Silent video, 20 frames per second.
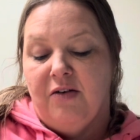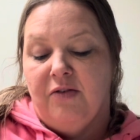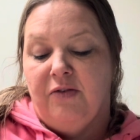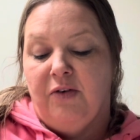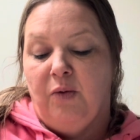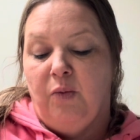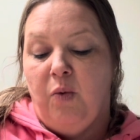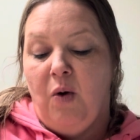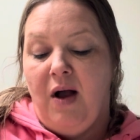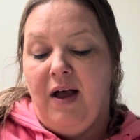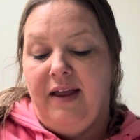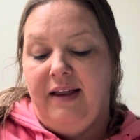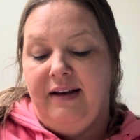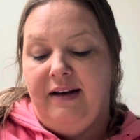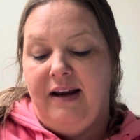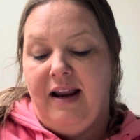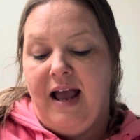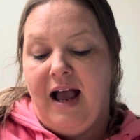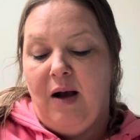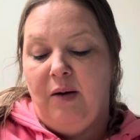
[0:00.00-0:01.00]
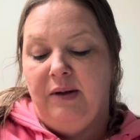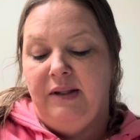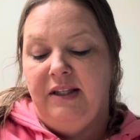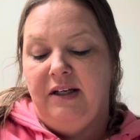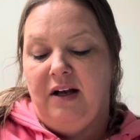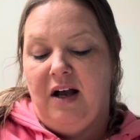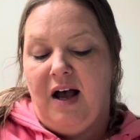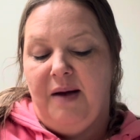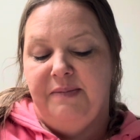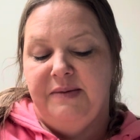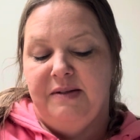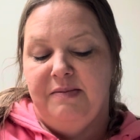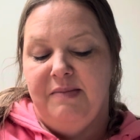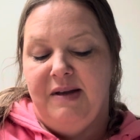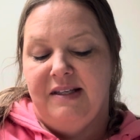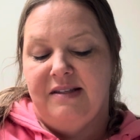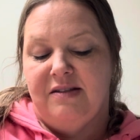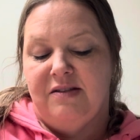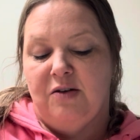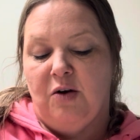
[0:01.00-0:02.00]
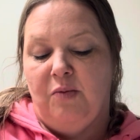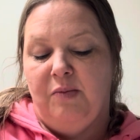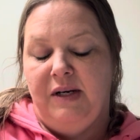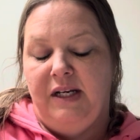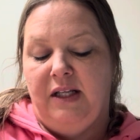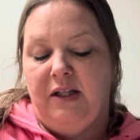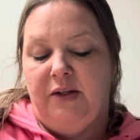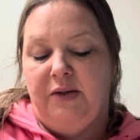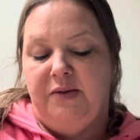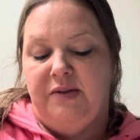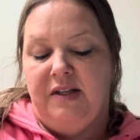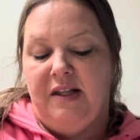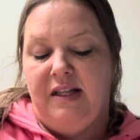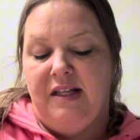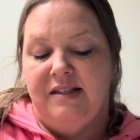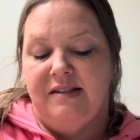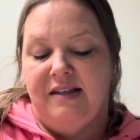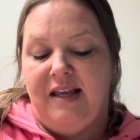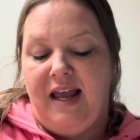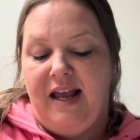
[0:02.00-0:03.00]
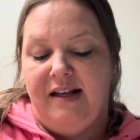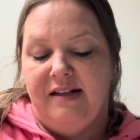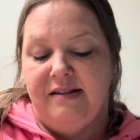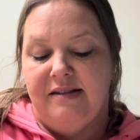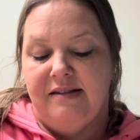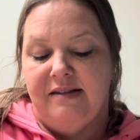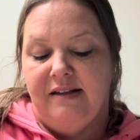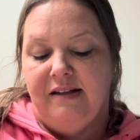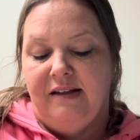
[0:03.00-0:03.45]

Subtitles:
For one, how had the cops missed so many clues in this case?